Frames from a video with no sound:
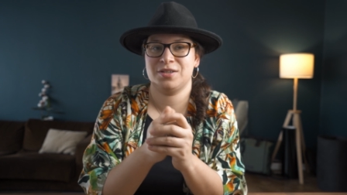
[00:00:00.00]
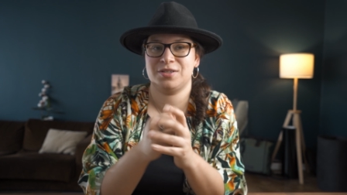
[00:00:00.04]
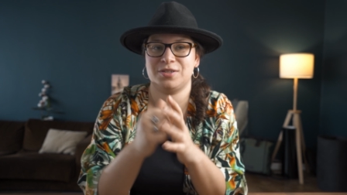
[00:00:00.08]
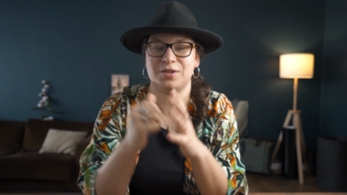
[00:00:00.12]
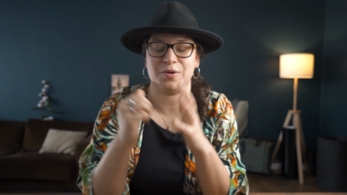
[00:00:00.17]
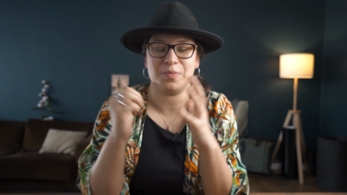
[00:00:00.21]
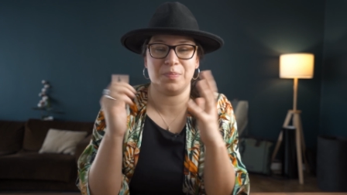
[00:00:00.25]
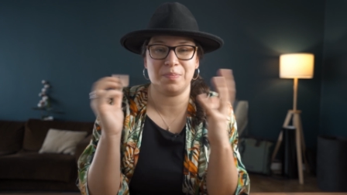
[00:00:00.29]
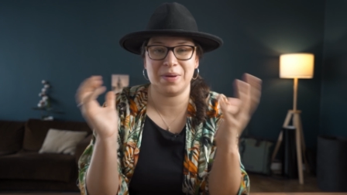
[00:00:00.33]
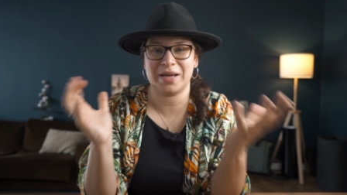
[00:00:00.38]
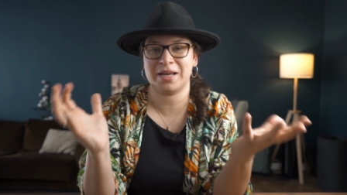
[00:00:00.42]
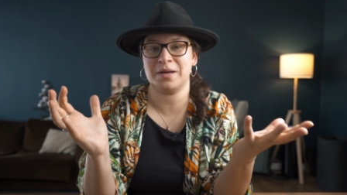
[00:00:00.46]

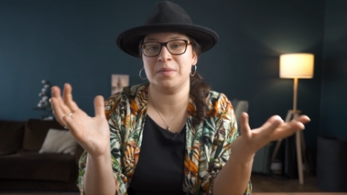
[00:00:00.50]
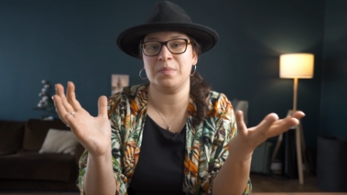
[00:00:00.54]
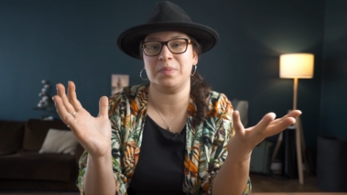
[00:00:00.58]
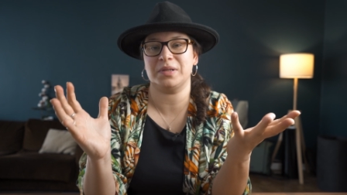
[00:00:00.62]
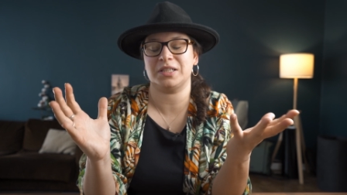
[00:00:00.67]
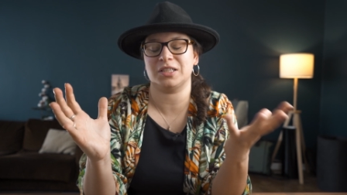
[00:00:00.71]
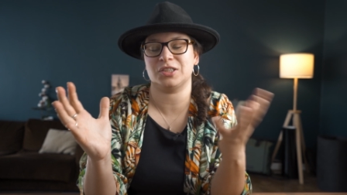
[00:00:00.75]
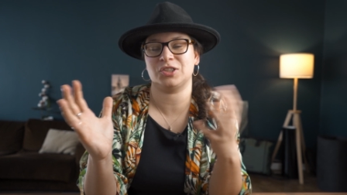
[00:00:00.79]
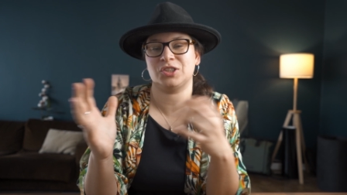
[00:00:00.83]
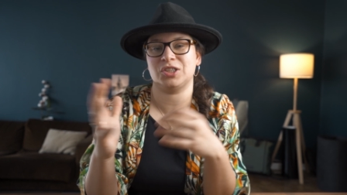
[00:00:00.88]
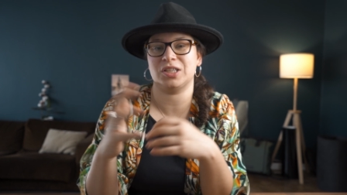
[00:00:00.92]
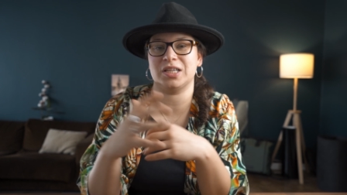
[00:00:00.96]
So big
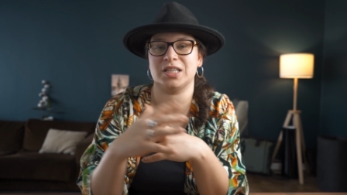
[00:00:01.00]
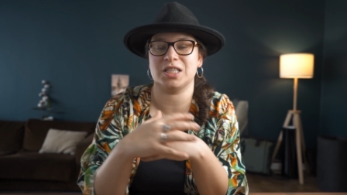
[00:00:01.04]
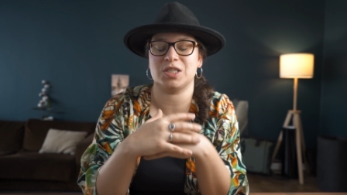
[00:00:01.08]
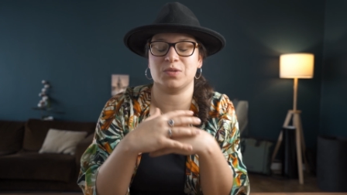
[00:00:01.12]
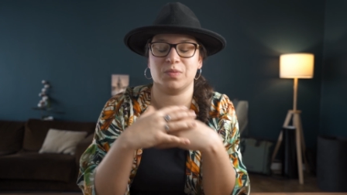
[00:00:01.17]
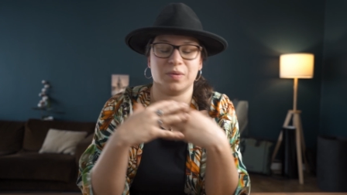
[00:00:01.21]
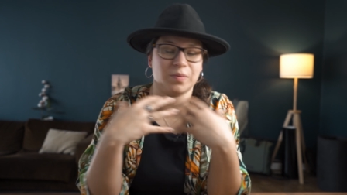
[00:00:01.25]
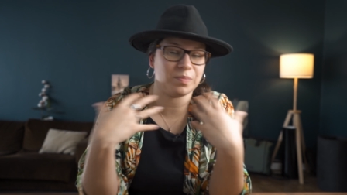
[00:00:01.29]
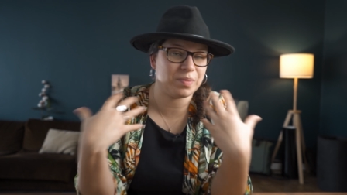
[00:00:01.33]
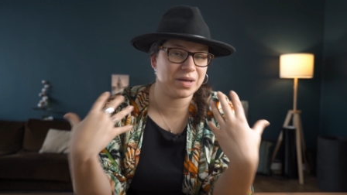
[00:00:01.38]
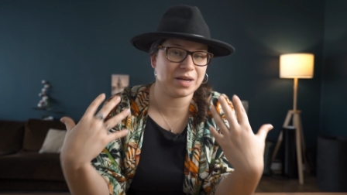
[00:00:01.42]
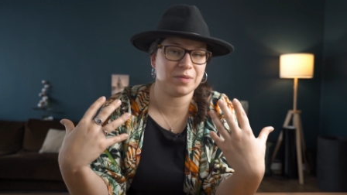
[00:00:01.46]
competitions
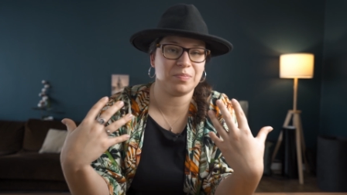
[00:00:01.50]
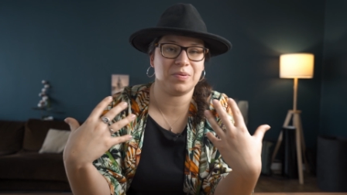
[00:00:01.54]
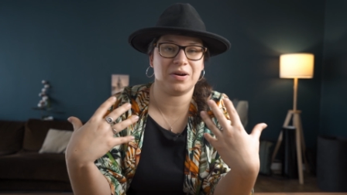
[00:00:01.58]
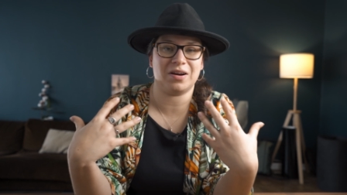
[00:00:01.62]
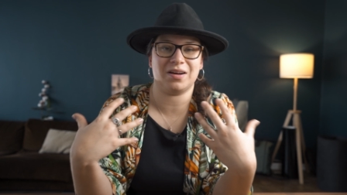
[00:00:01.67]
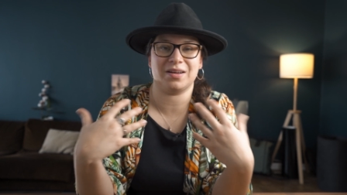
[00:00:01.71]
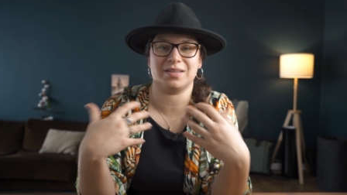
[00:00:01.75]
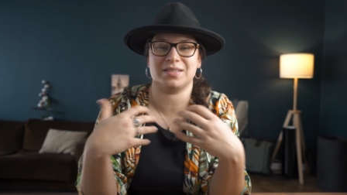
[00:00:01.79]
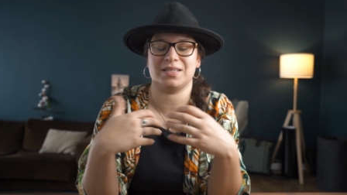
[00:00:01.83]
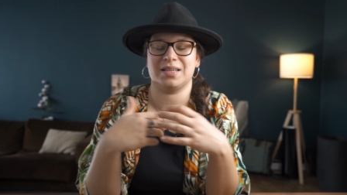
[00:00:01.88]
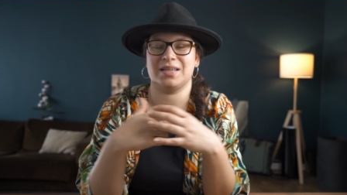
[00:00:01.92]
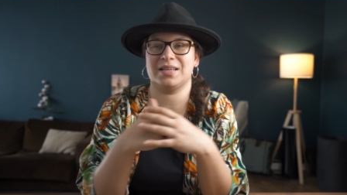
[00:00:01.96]
with big
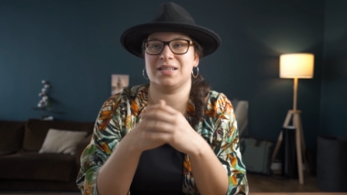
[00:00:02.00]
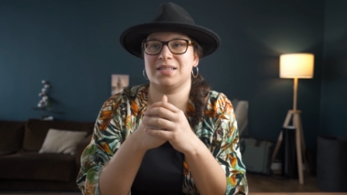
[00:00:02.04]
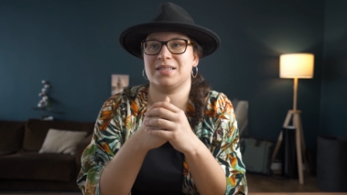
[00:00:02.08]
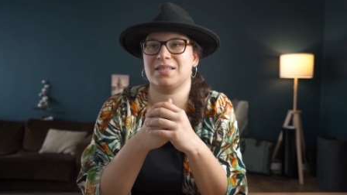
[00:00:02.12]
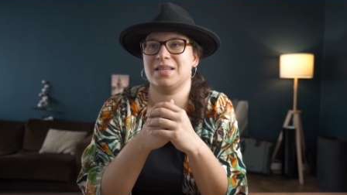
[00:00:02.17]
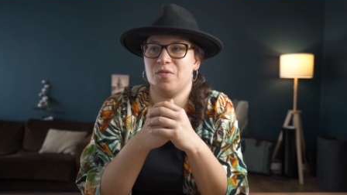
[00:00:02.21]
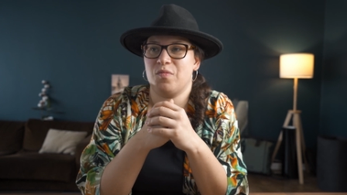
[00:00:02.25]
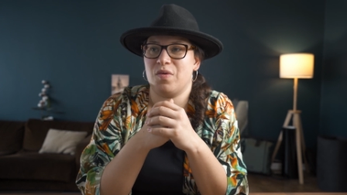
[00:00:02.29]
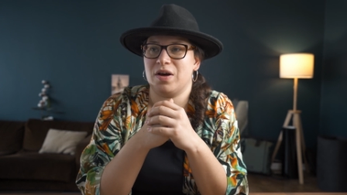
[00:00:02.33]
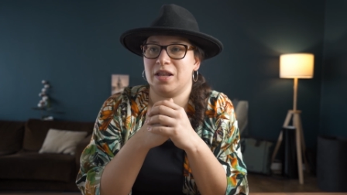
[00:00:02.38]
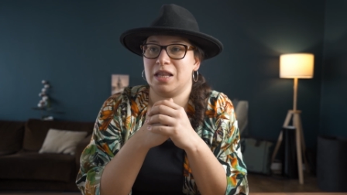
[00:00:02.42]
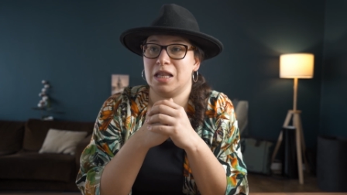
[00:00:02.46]

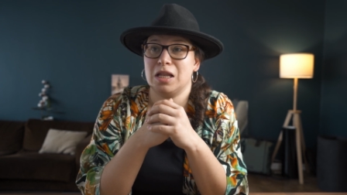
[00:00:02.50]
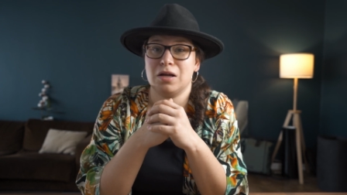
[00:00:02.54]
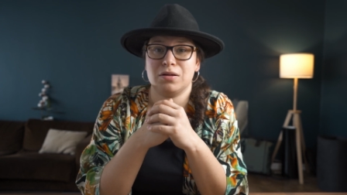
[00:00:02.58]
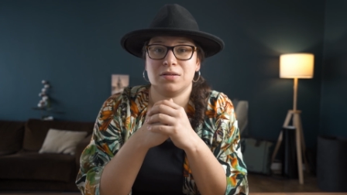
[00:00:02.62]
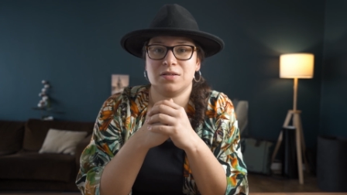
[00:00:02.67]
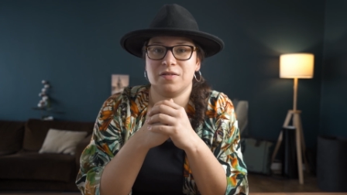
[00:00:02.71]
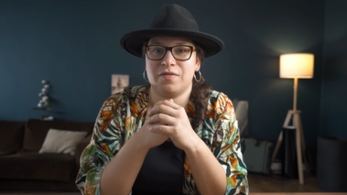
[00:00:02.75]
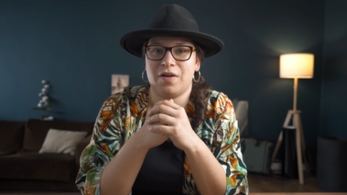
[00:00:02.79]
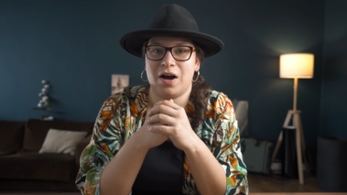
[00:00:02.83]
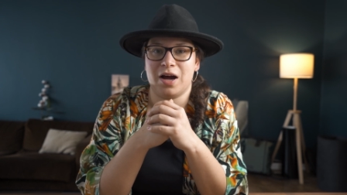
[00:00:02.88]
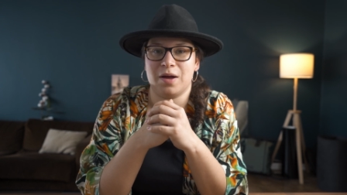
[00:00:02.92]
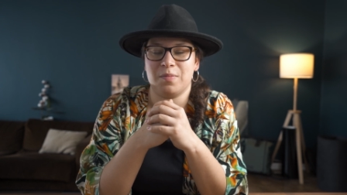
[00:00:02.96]
prizes, with
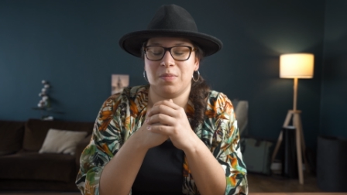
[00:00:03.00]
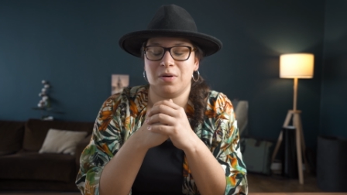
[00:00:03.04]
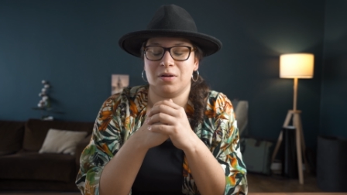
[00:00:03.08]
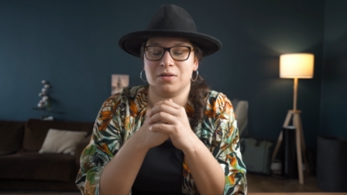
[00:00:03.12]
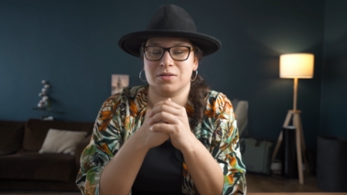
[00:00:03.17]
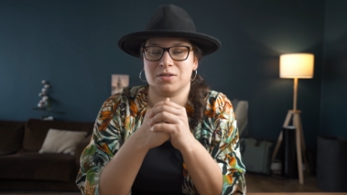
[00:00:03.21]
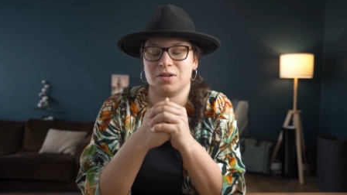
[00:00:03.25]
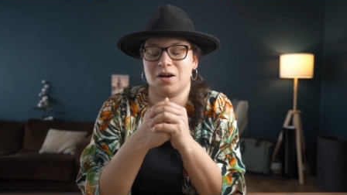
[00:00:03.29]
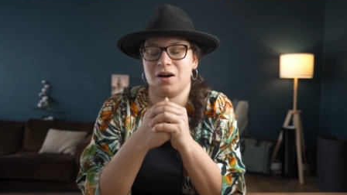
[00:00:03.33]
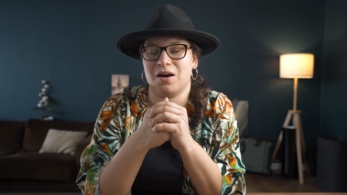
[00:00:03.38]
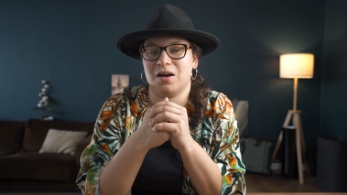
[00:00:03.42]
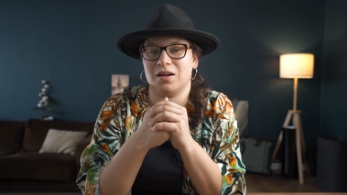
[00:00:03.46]
lots of
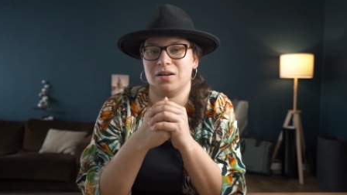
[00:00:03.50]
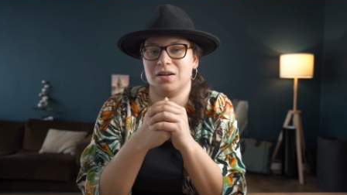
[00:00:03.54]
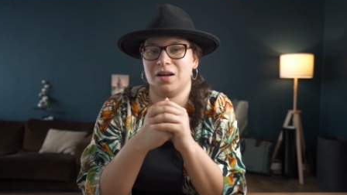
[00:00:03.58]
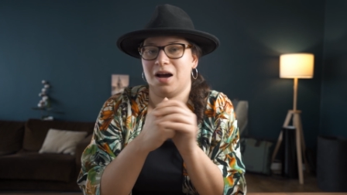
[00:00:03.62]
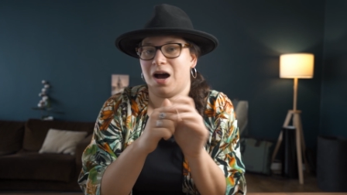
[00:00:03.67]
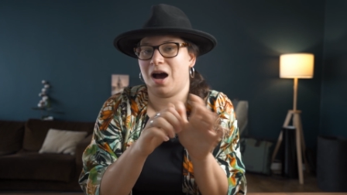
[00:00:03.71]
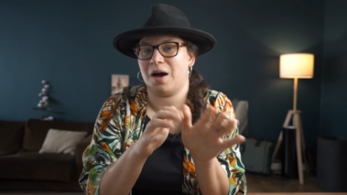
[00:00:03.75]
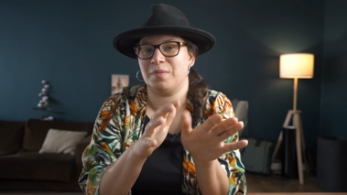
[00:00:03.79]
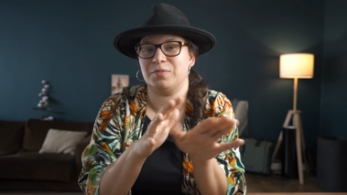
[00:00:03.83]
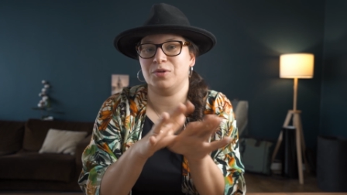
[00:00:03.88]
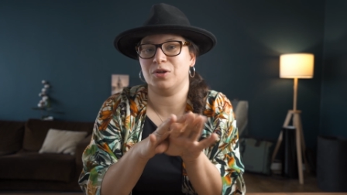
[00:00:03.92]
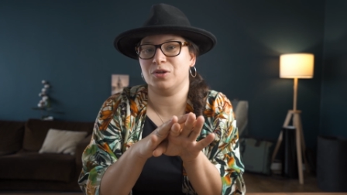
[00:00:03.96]
eyeballs on,
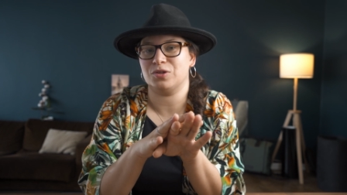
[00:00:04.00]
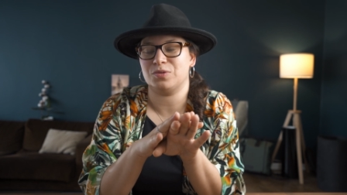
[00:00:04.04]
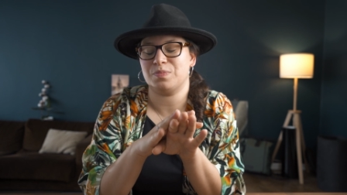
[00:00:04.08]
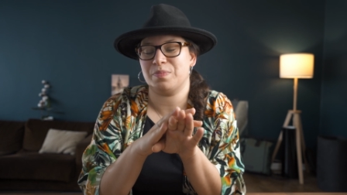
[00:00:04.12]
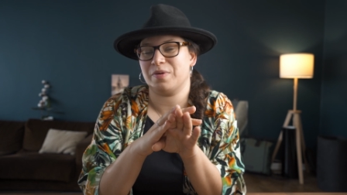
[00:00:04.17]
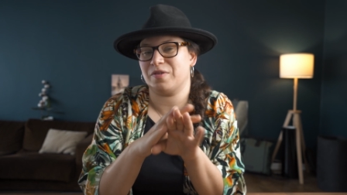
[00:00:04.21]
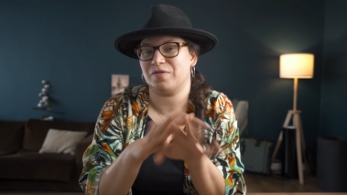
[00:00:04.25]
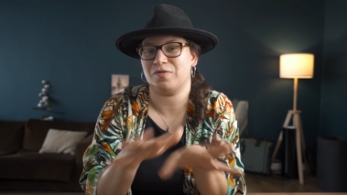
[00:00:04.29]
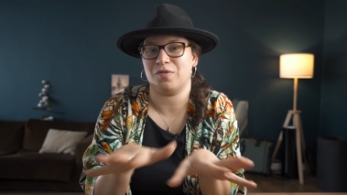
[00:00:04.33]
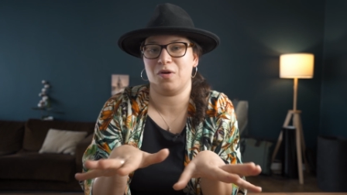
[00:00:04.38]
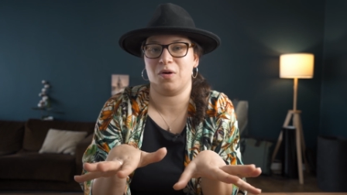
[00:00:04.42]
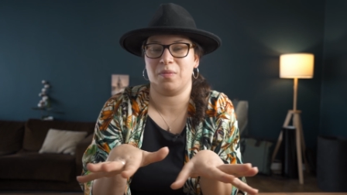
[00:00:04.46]
I'm not
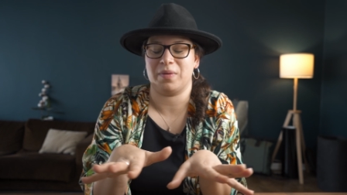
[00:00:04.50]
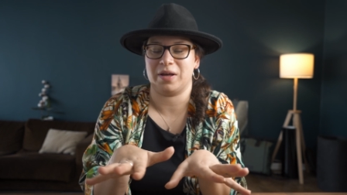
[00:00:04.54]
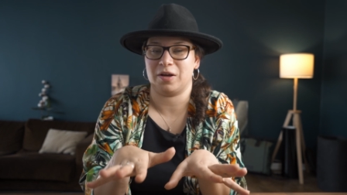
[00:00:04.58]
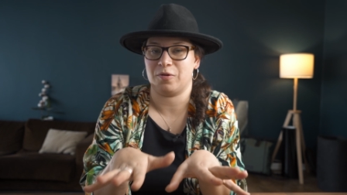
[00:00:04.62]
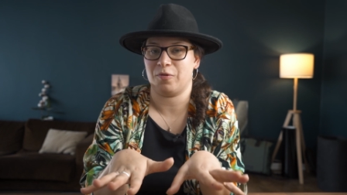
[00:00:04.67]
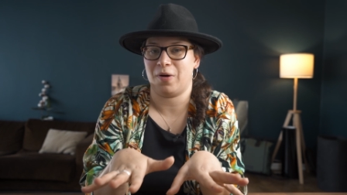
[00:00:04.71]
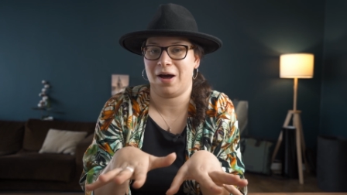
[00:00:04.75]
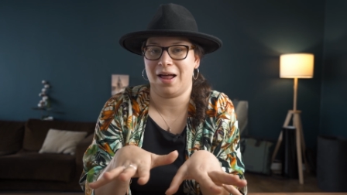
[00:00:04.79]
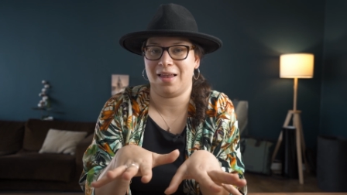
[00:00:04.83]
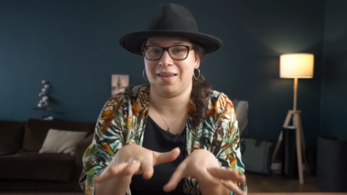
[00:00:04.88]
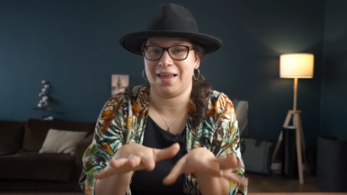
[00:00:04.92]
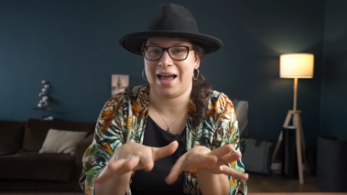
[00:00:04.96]
performing
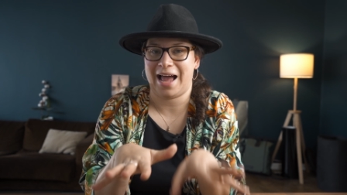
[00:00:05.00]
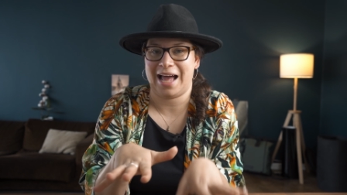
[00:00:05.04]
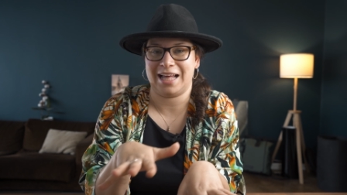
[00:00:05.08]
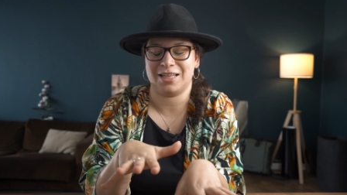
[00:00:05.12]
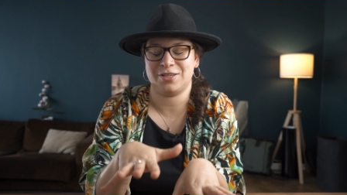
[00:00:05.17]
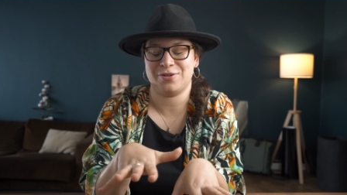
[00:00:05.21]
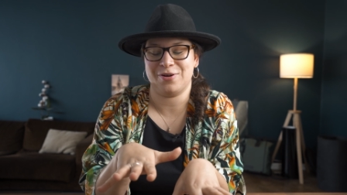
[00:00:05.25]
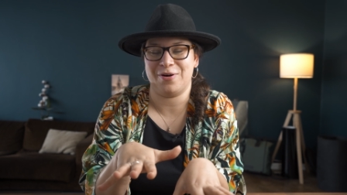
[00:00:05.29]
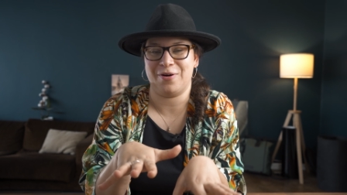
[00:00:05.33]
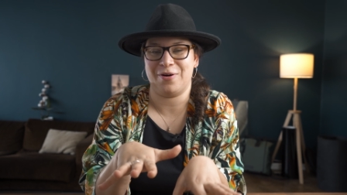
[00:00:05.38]
well at